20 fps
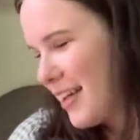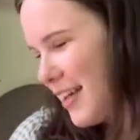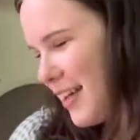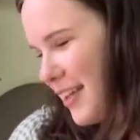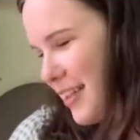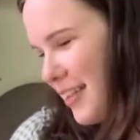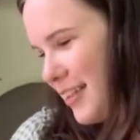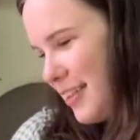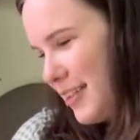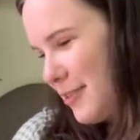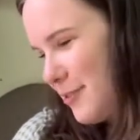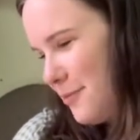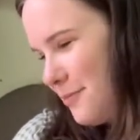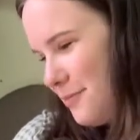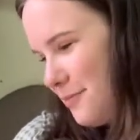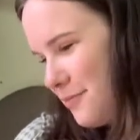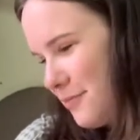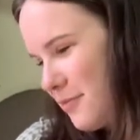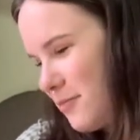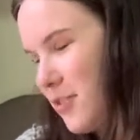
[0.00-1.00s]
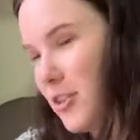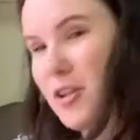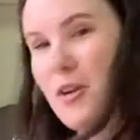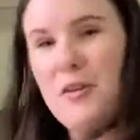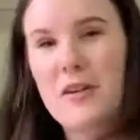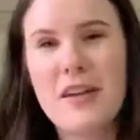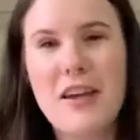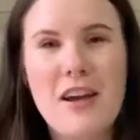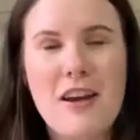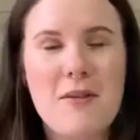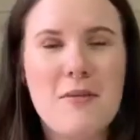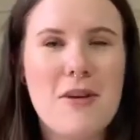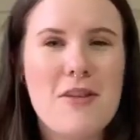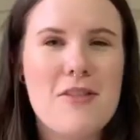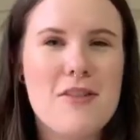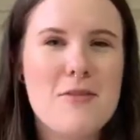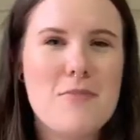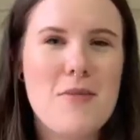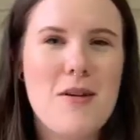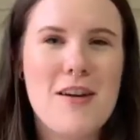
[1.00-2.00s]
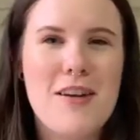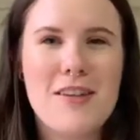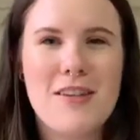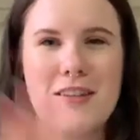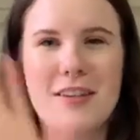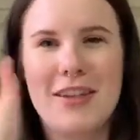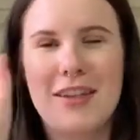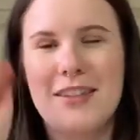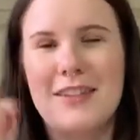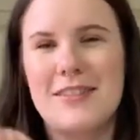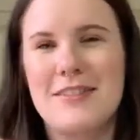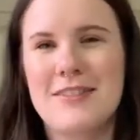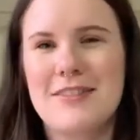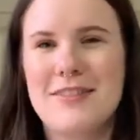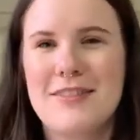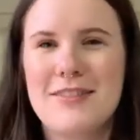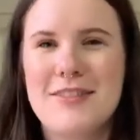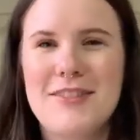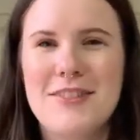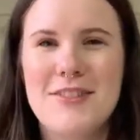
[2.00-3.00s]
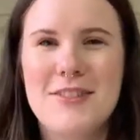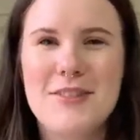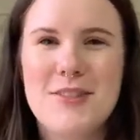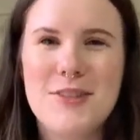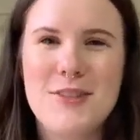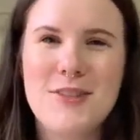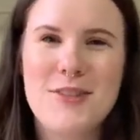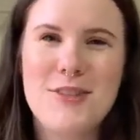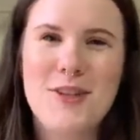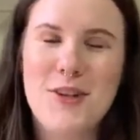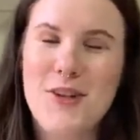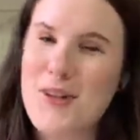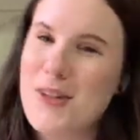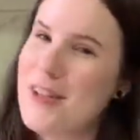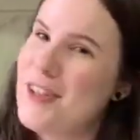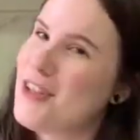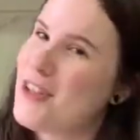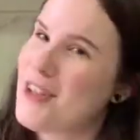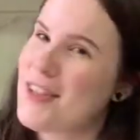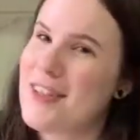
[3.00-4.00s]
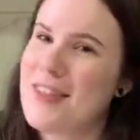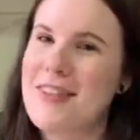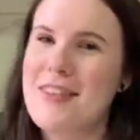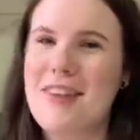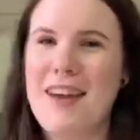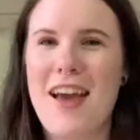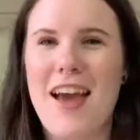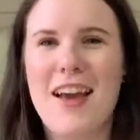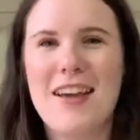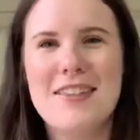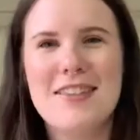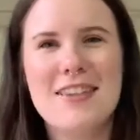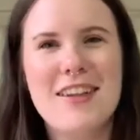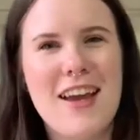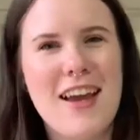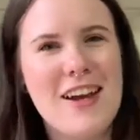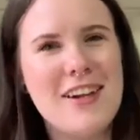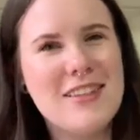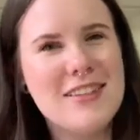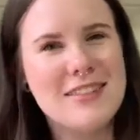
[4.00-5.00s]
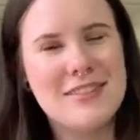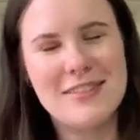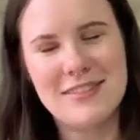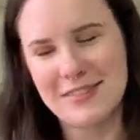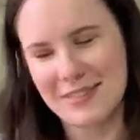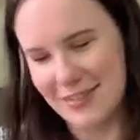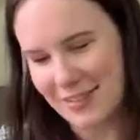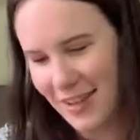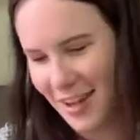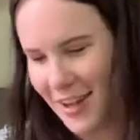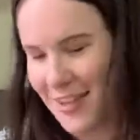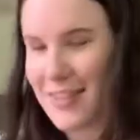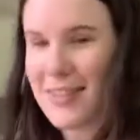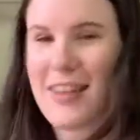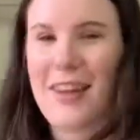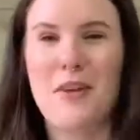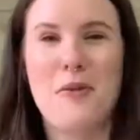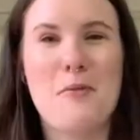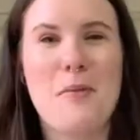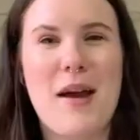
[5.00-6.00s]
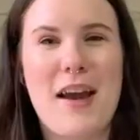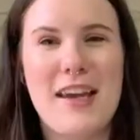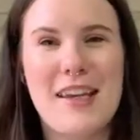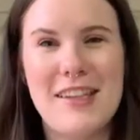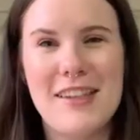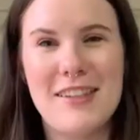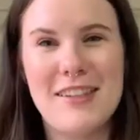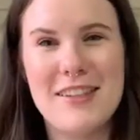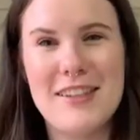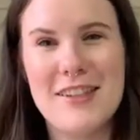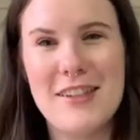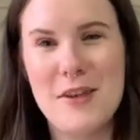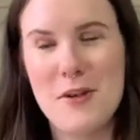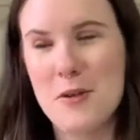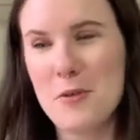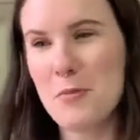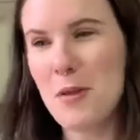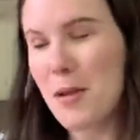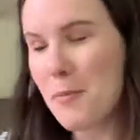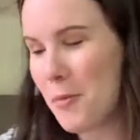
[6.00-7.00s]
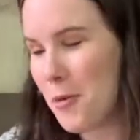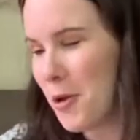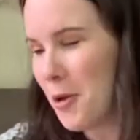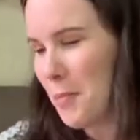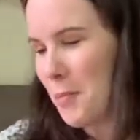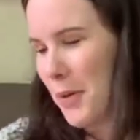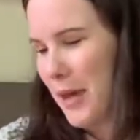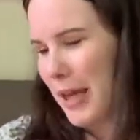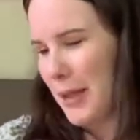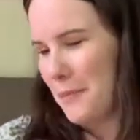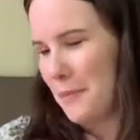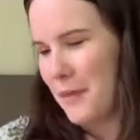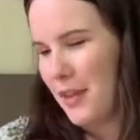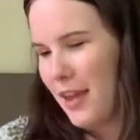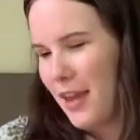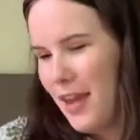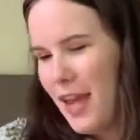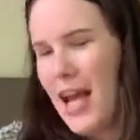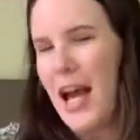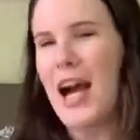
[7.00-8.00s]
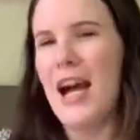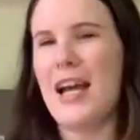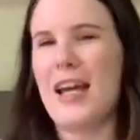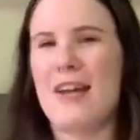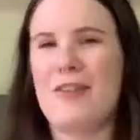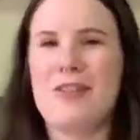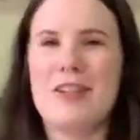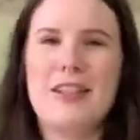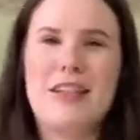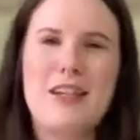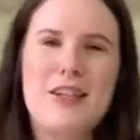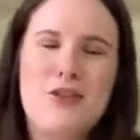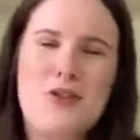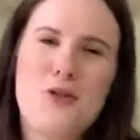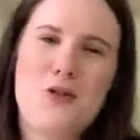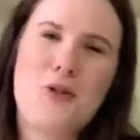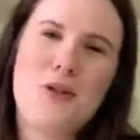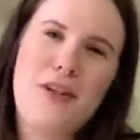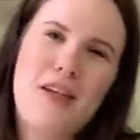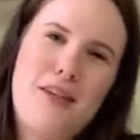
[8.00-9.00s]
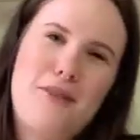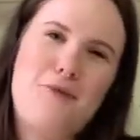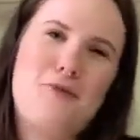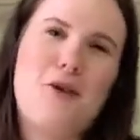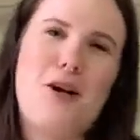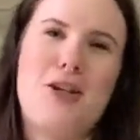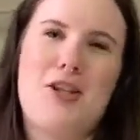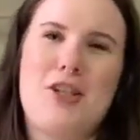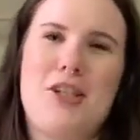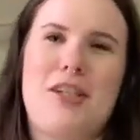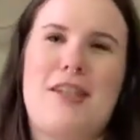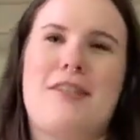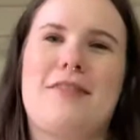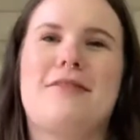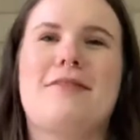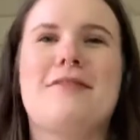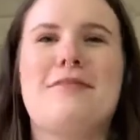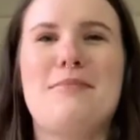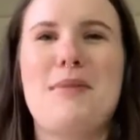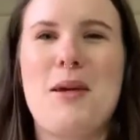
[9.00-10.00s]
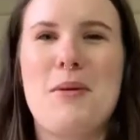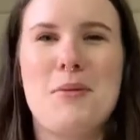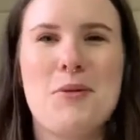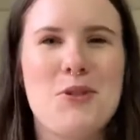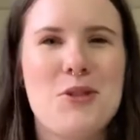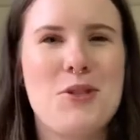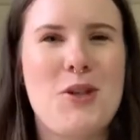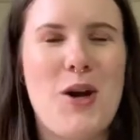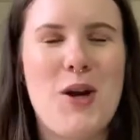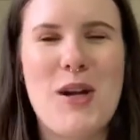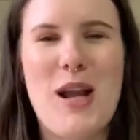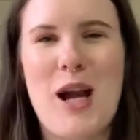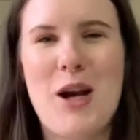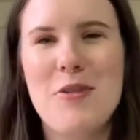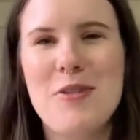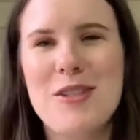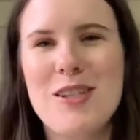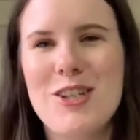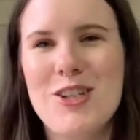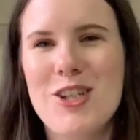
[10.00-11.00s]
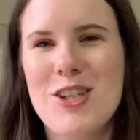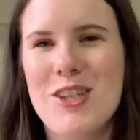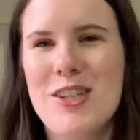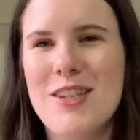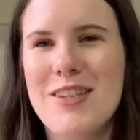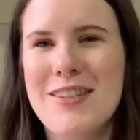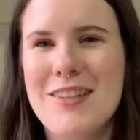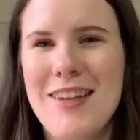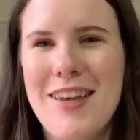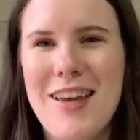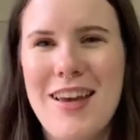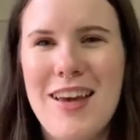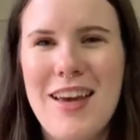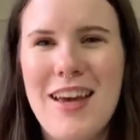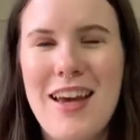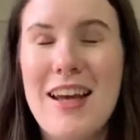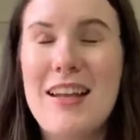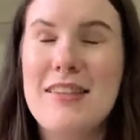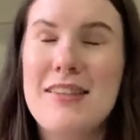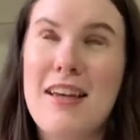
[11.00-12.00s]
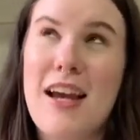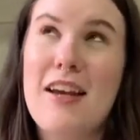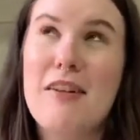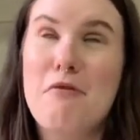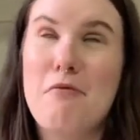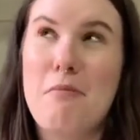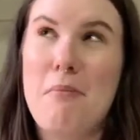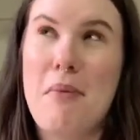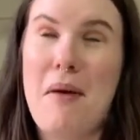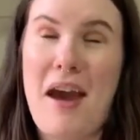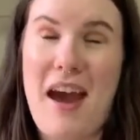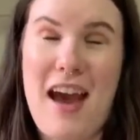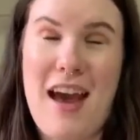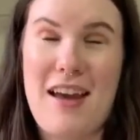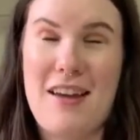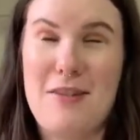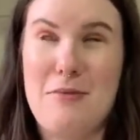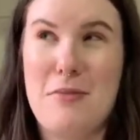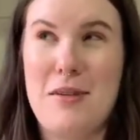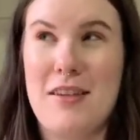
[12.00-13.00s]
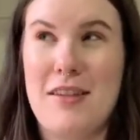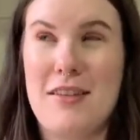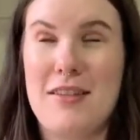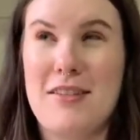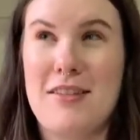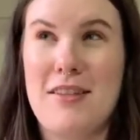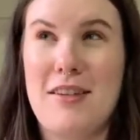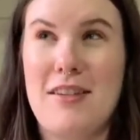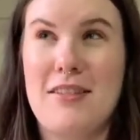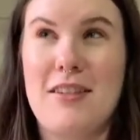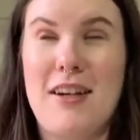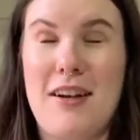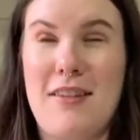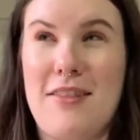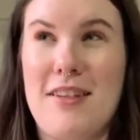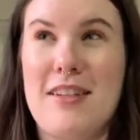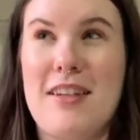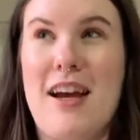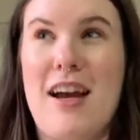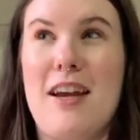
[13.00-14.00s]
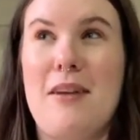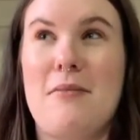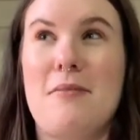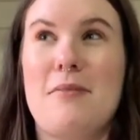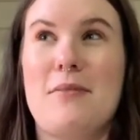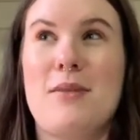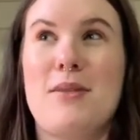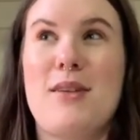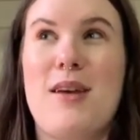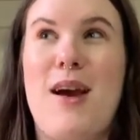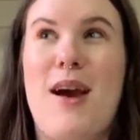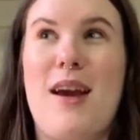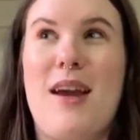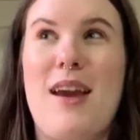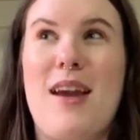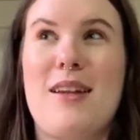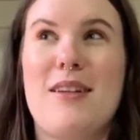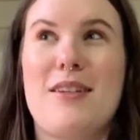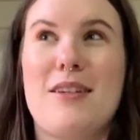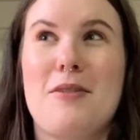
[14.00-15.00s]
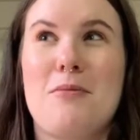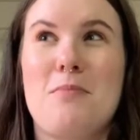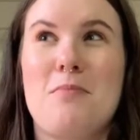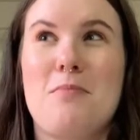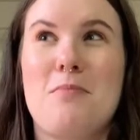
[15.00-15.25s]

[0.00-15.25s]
Um, if you don't care about this part, you can totally just exit out and I'll say goodbye here to those people. But I really enjoy watching people's yarn acquisitions. It's kind of bad because a lot of the times I end up